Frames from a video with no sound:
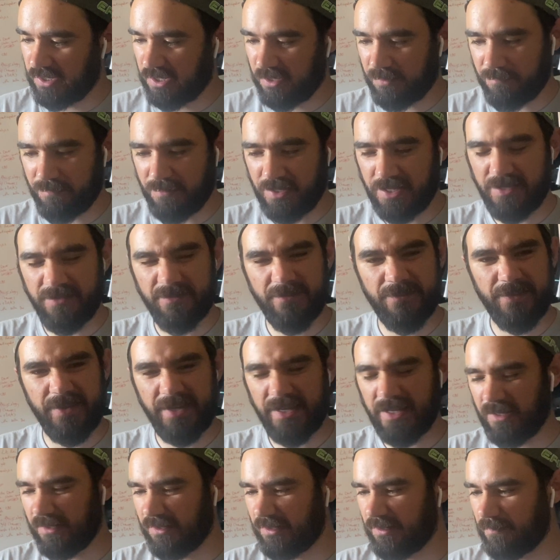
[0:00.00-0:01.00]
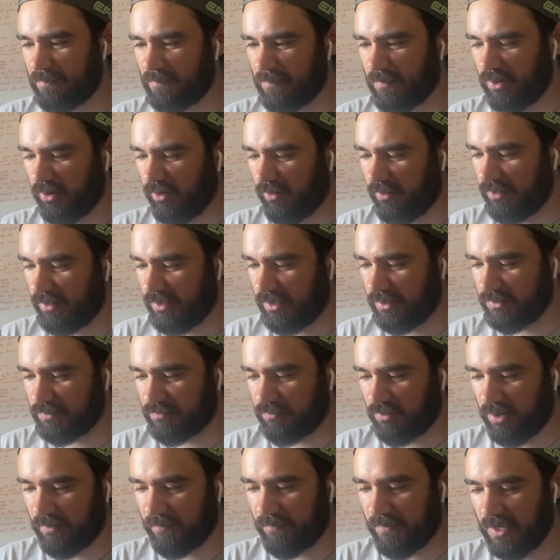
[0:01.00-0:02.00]
and me feeling them on those
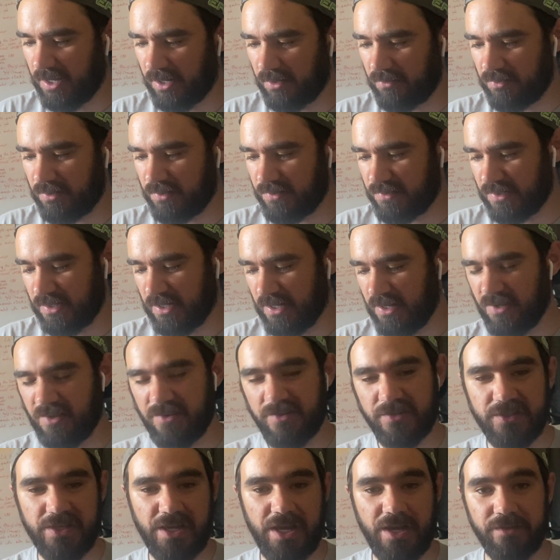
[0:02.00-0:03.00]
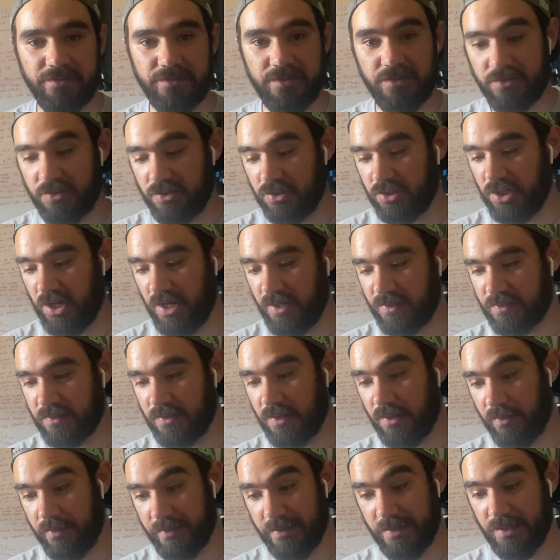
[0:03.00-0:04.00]
rough areas starting to suggest
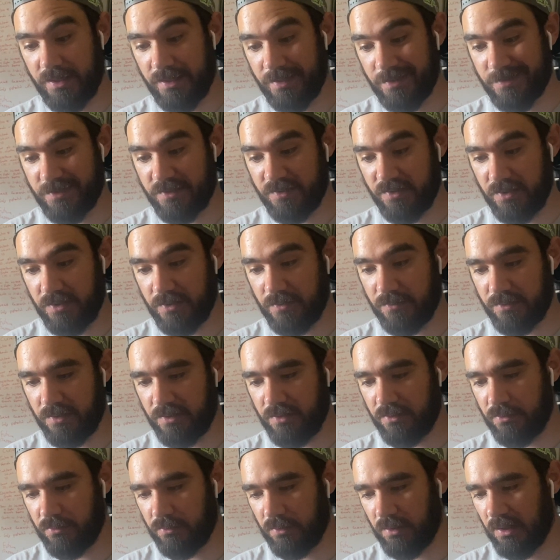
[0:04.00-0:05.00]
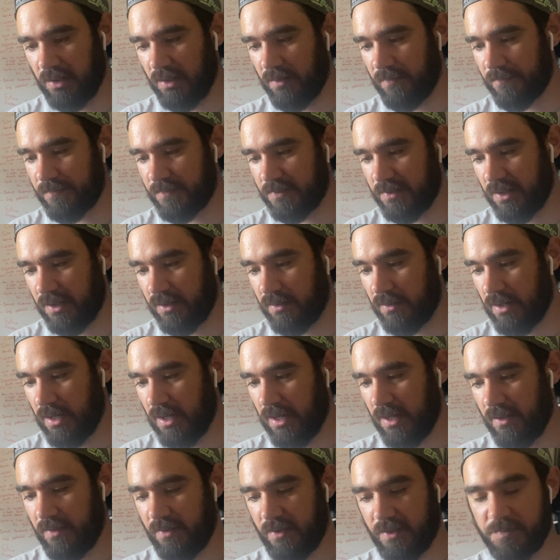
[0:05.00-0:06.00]
that I need to use a new glove. So
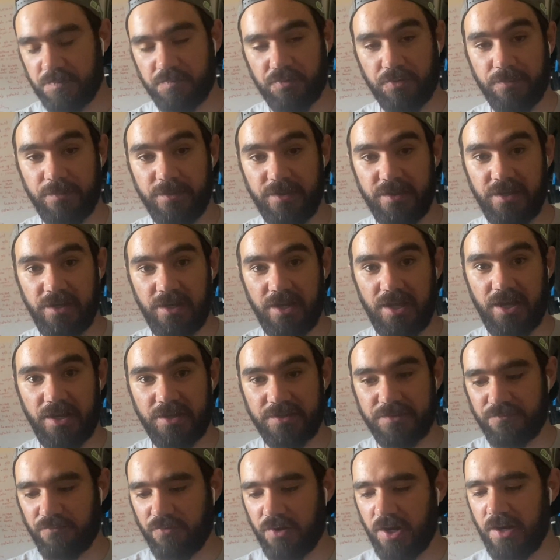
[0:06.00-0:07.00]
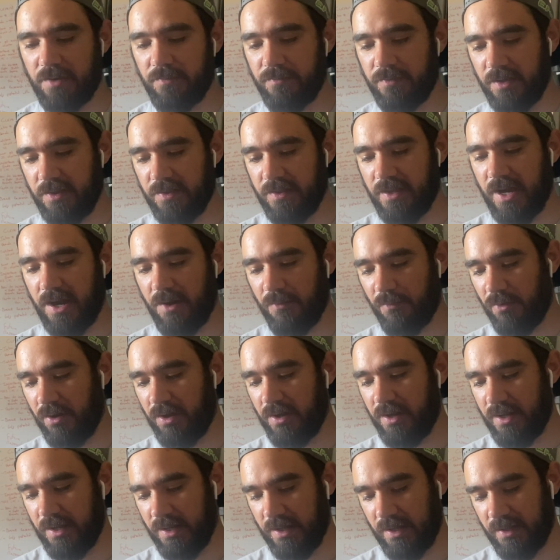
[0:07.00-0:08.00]
that's probably the last round that
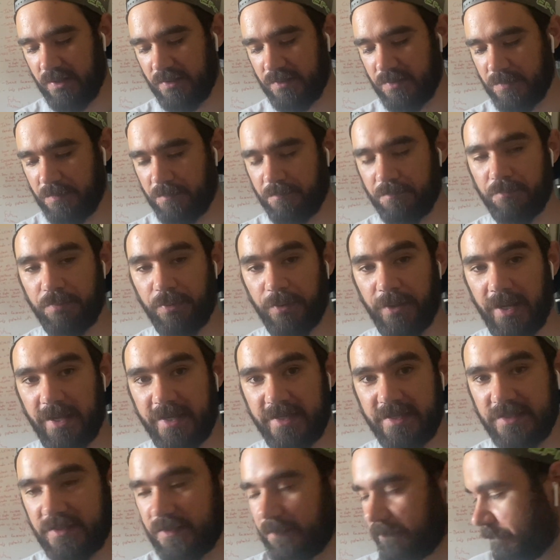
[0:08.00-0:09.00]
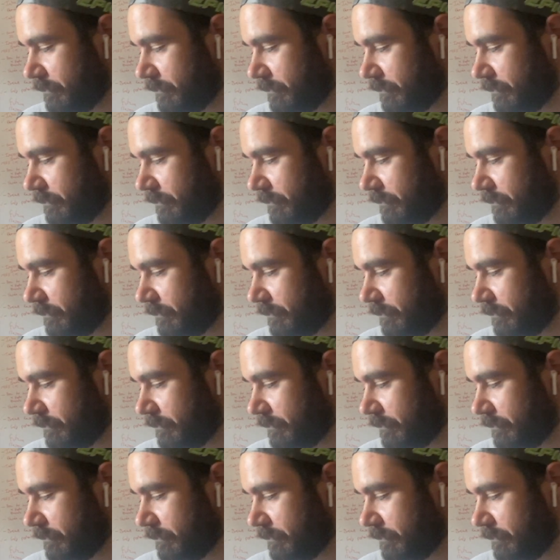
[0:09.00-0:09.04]
one has played.